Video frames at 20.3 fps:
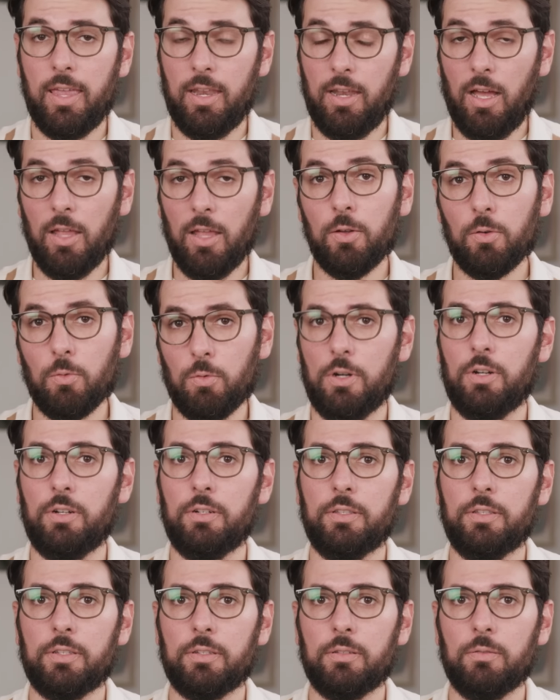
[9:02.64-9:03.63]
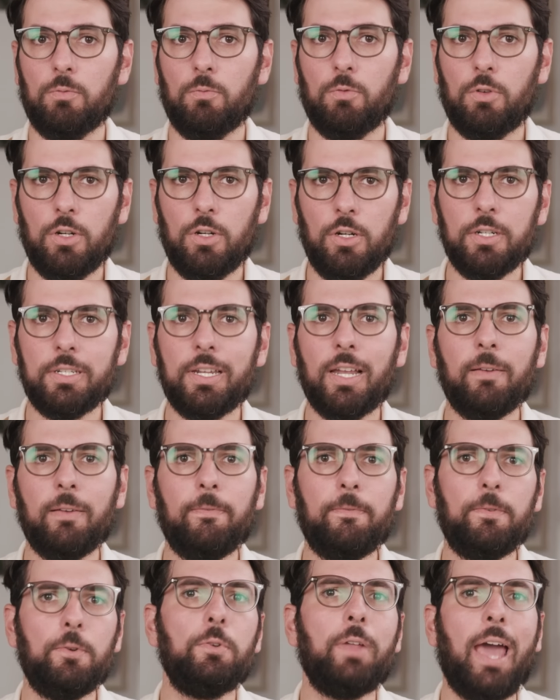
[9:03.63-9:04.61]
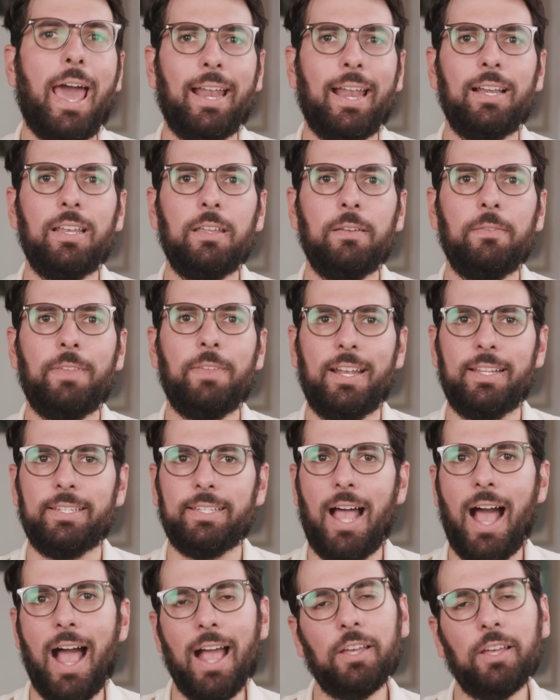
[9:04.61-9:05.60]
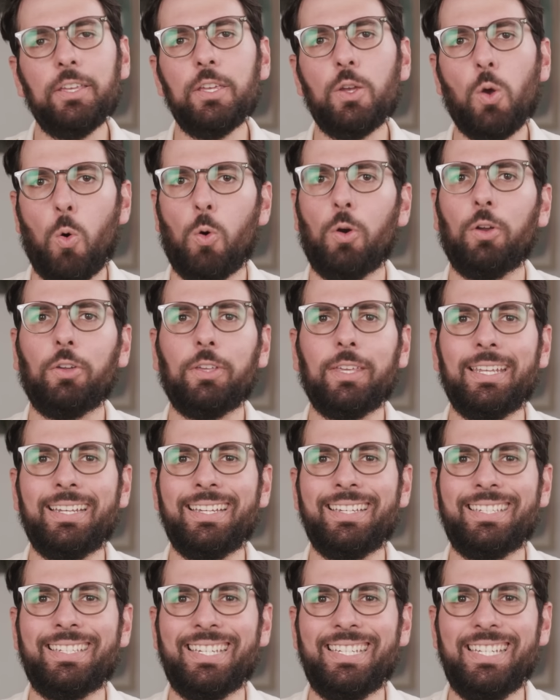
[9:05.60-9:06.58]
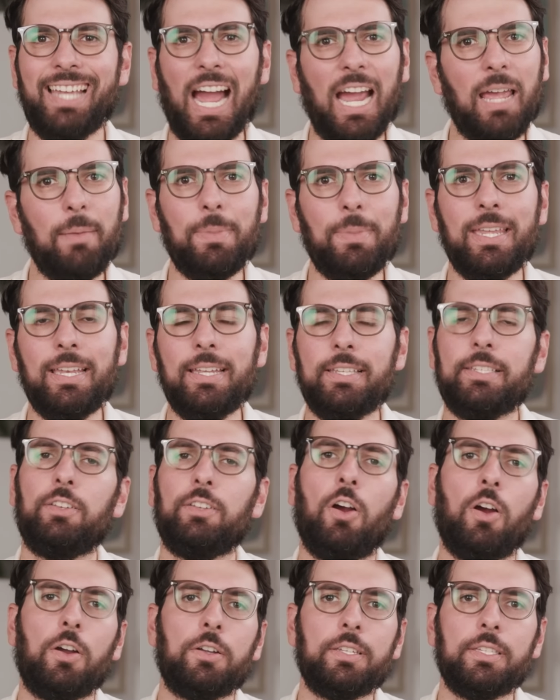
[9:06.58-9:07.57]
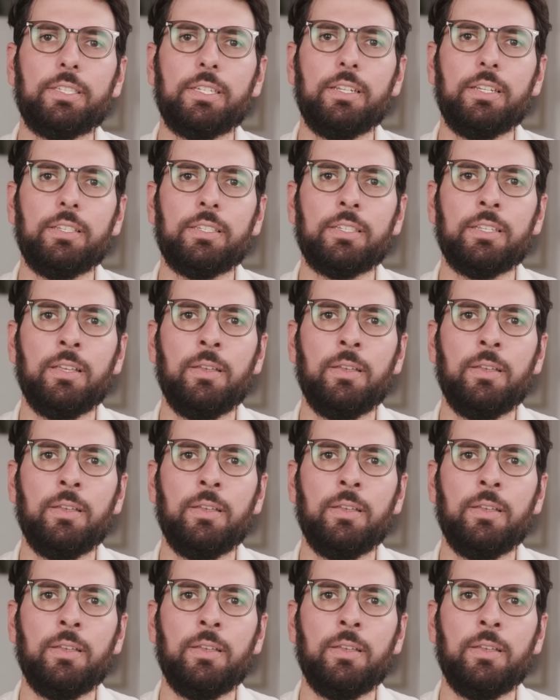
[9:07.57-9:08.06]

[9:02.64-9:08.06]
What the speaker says: In other words, we're hooked on a food additive that is highly correlated to diabetes and heart disease.